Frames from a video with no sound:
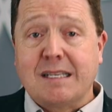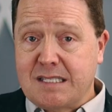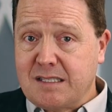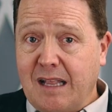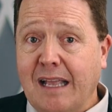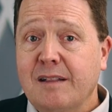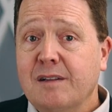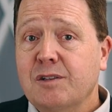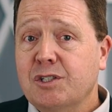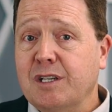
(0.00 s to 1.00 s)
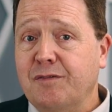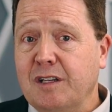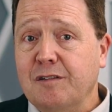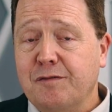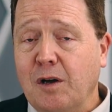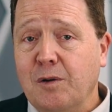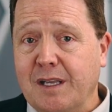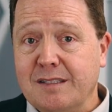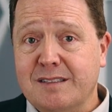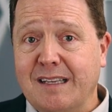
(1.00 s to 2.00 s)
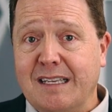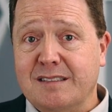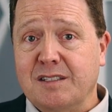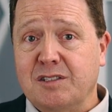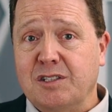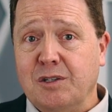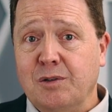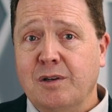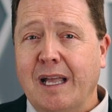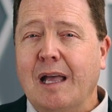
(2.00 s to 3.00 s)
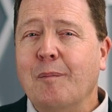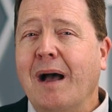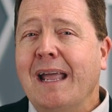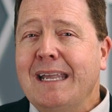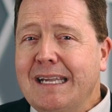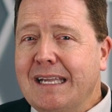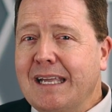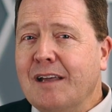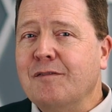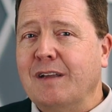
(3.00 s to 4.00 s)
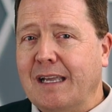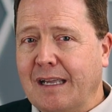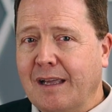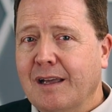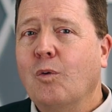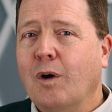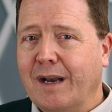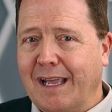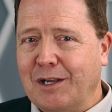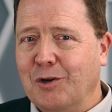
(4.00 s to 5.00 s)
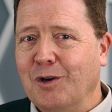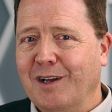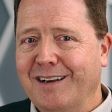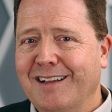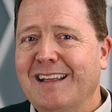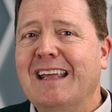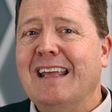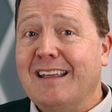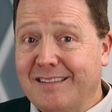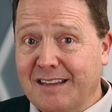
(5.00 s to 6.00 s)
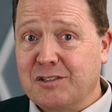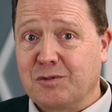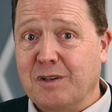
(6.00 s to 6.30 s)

A slight little shift in focus takes us to, am I giving what I could in this